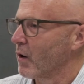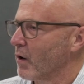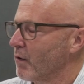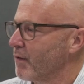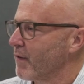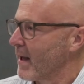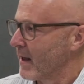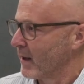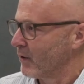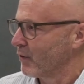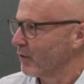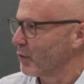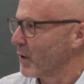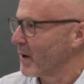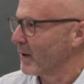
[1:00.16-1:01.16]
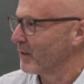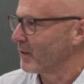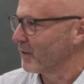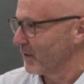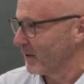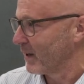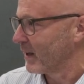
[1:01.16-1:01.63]
of
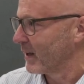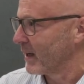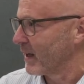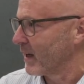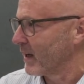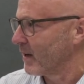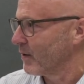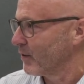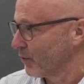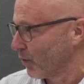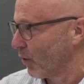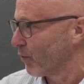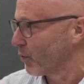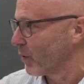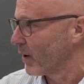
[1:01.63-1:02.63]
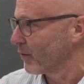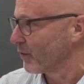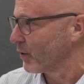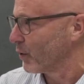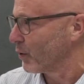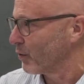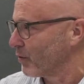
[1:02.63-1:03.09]
end-to-end T&E software
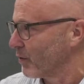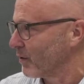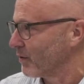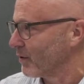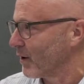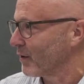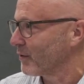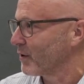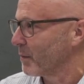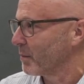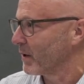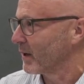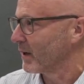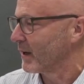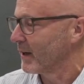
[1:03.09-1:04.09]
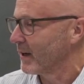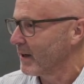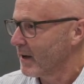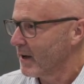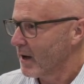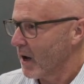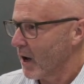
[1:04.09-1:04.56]
solutions that are typically
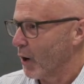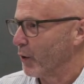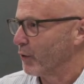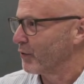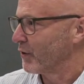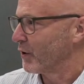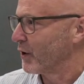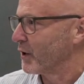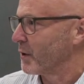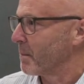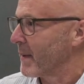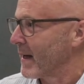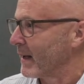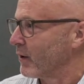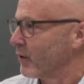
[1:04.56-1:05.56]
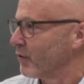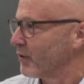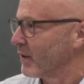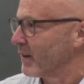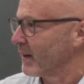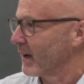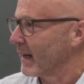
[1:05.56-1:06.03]
hosted and
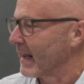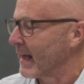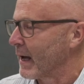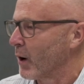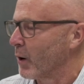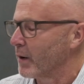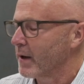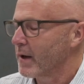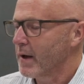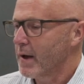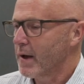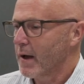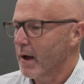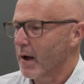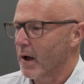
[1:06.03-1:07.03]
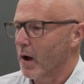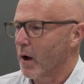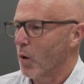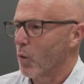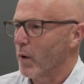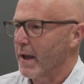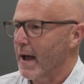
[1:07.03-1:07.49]
managed in the cloud.
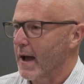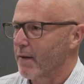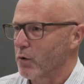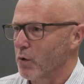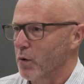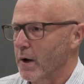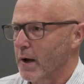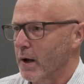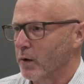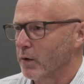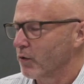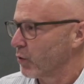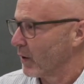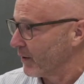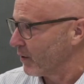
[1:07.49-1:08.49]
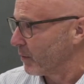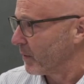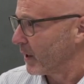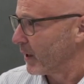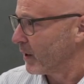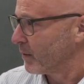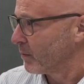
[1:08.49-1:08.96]
We have around 20
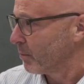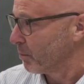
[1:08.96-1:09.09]
million